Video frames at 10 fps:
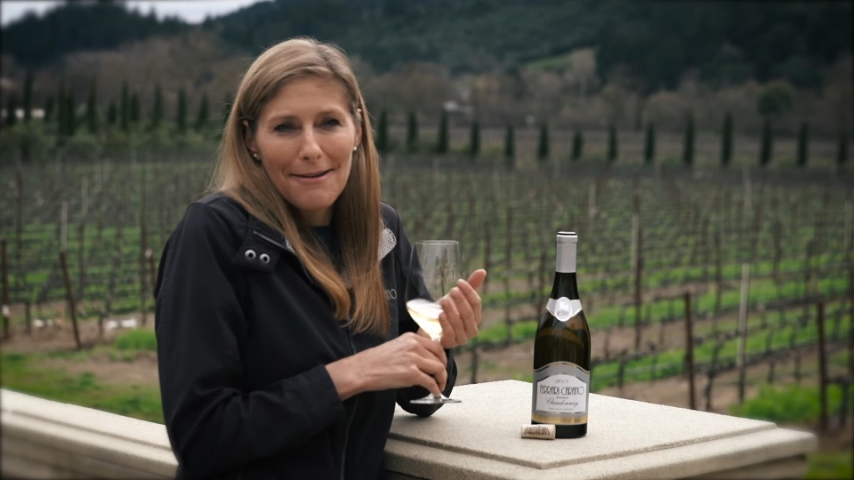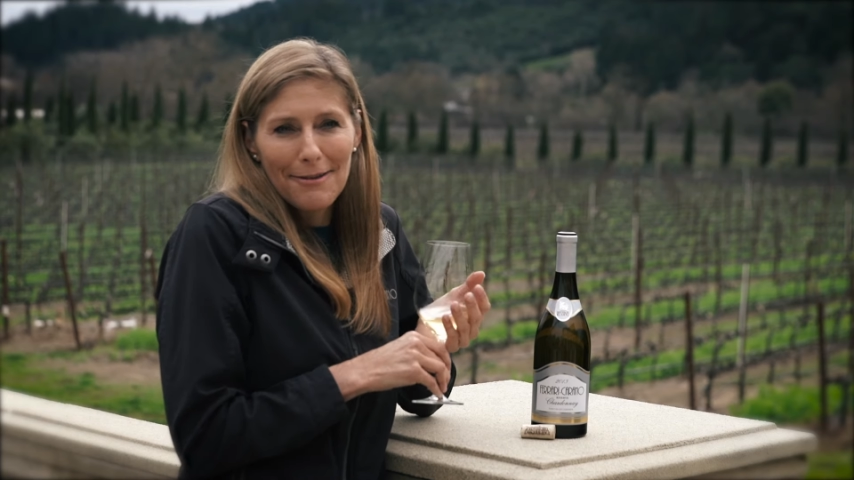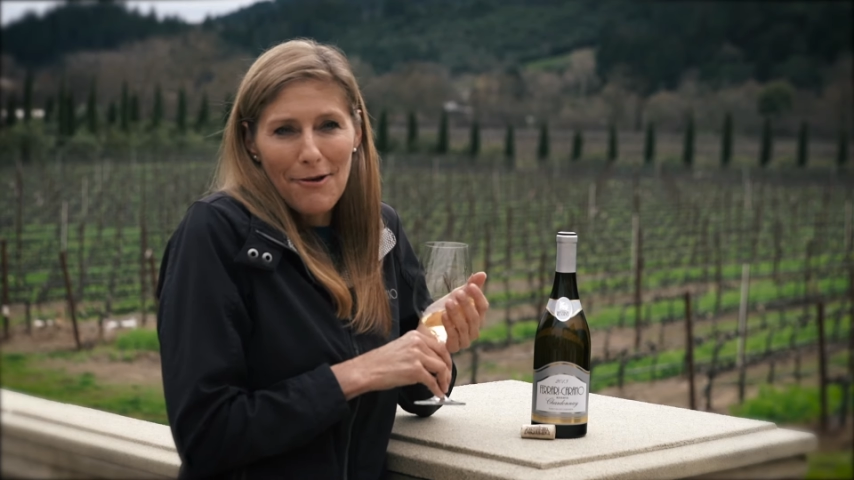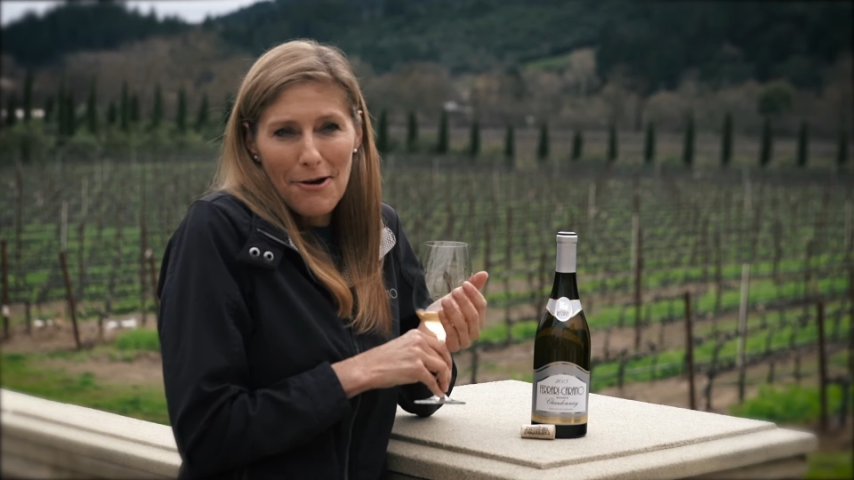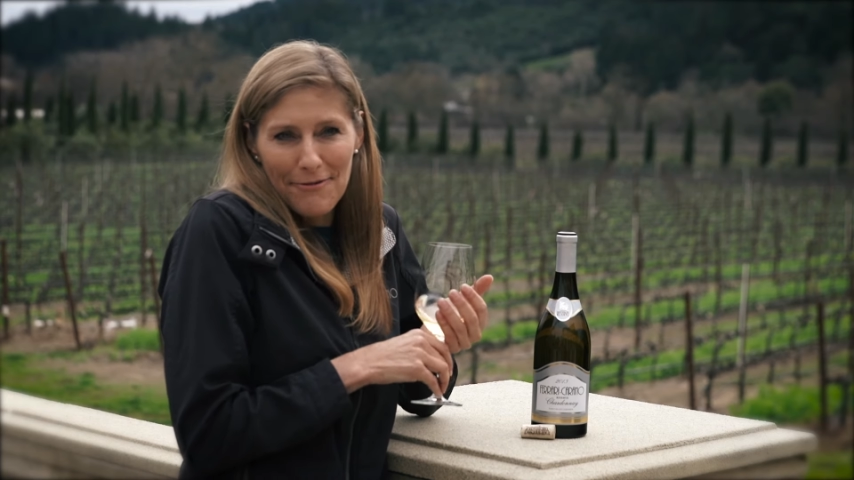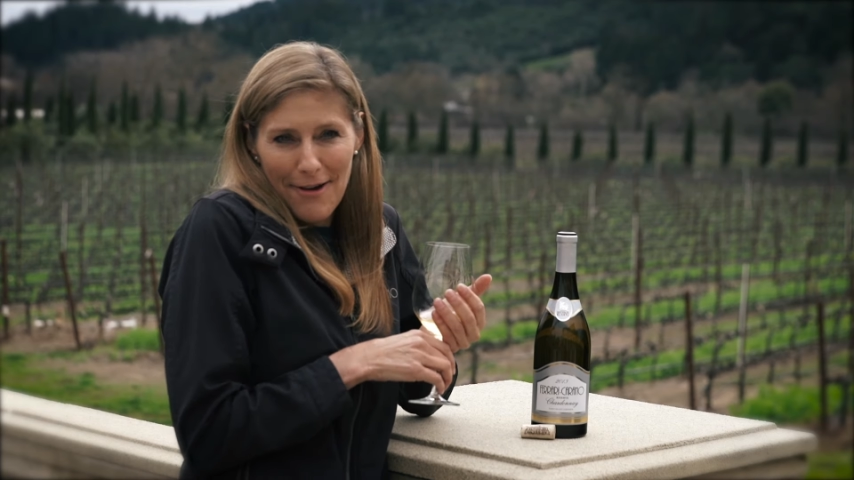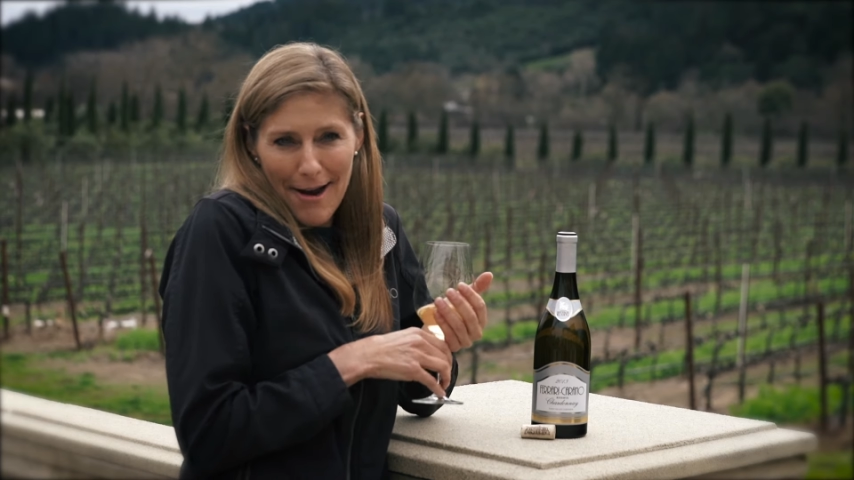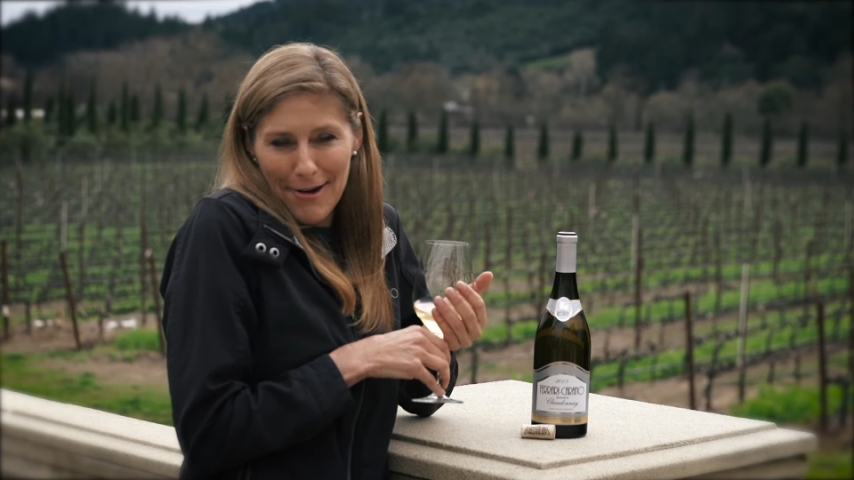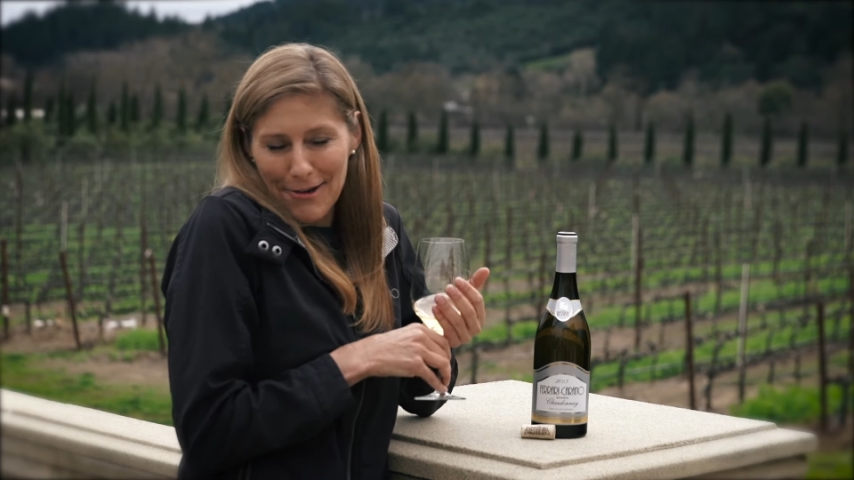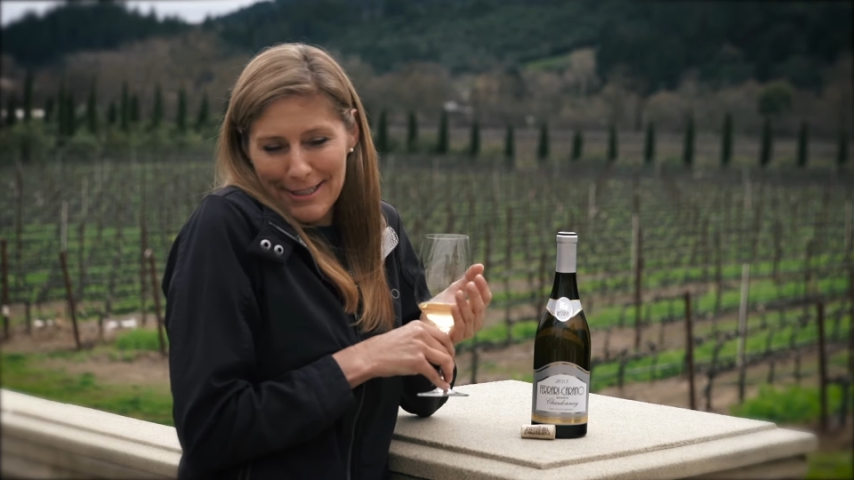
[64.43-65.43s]
a log
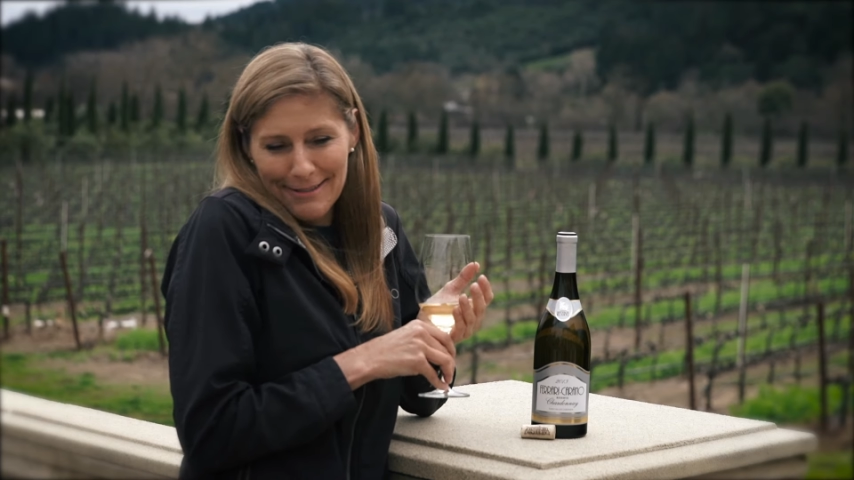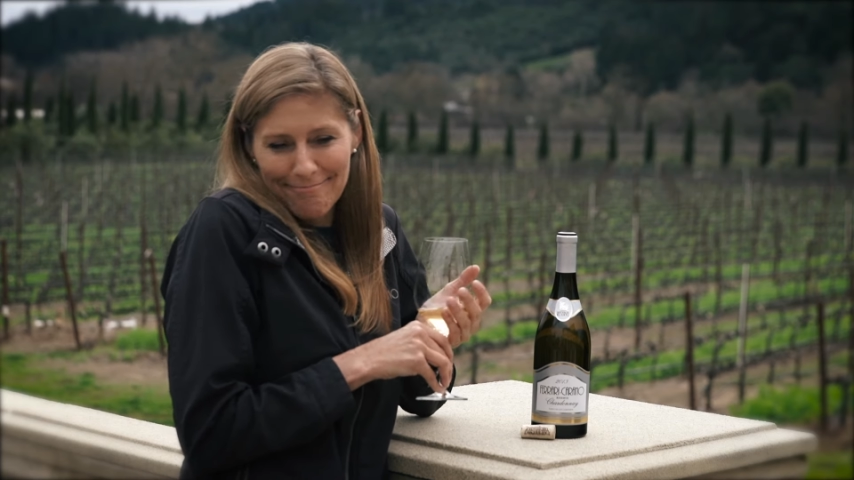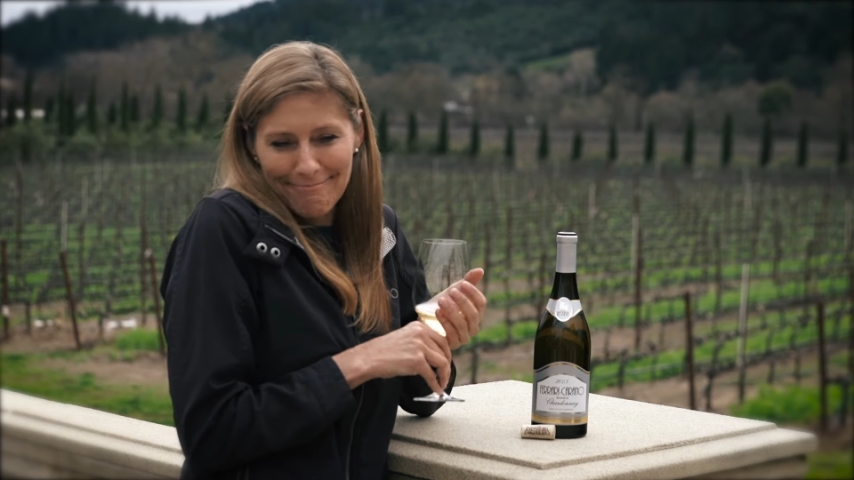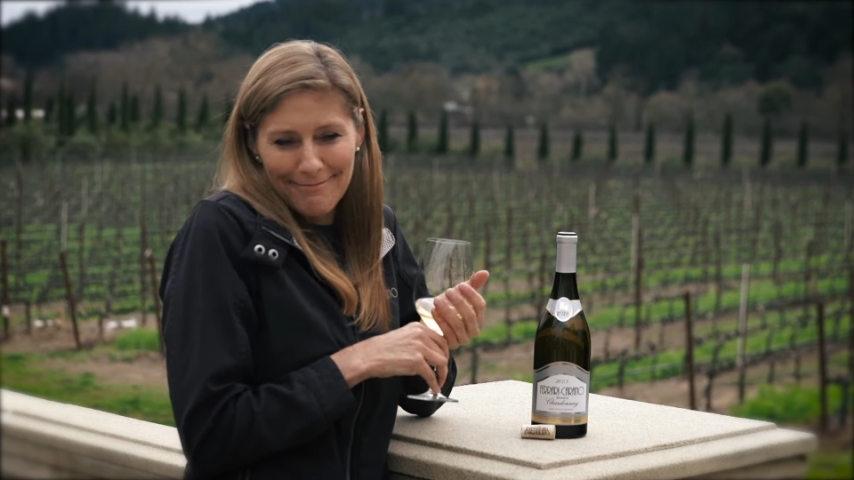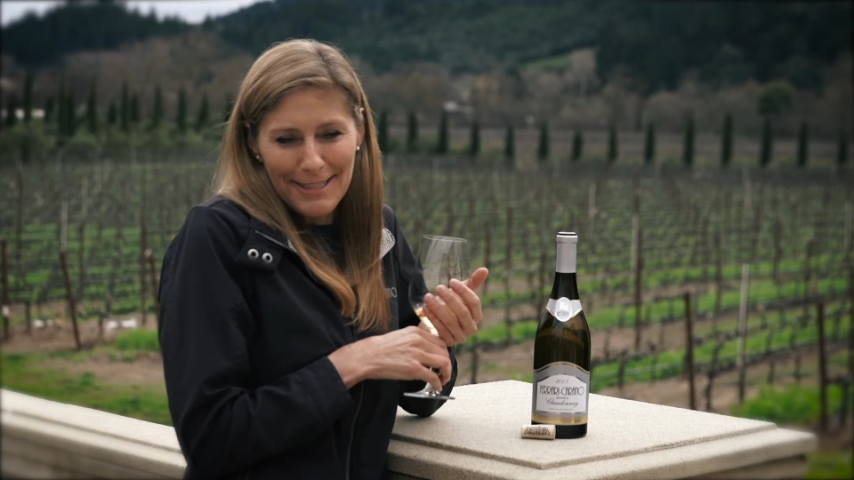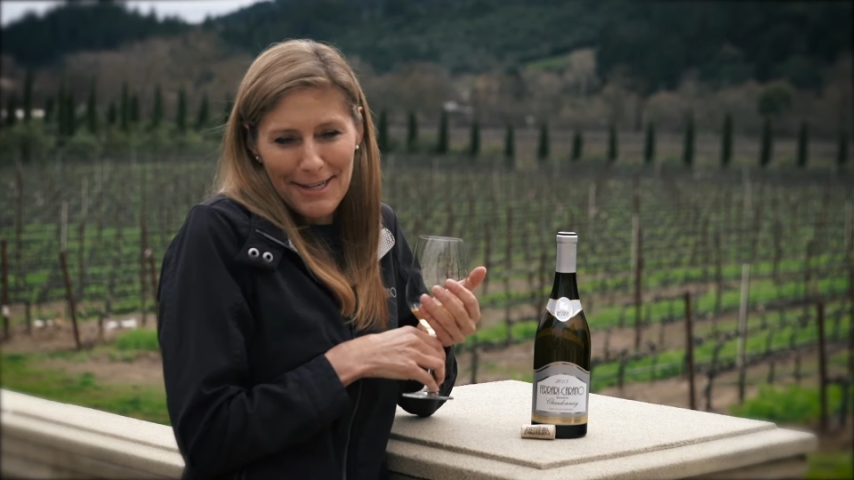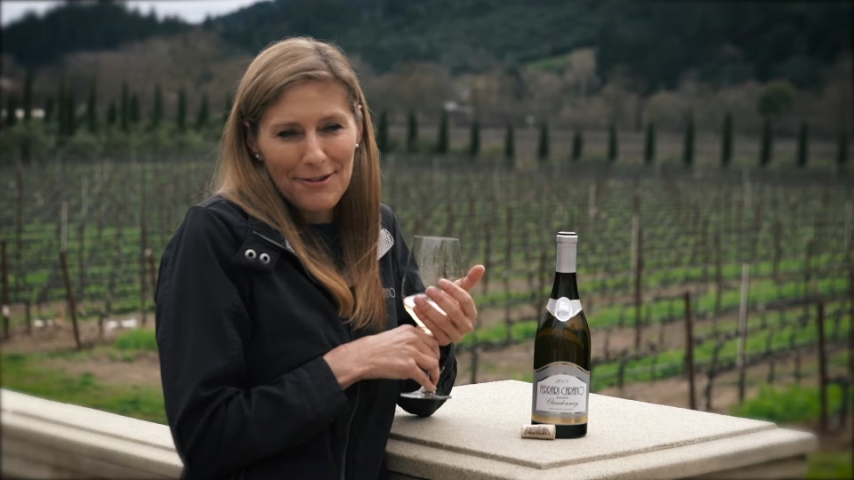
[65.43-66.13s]
fire and, you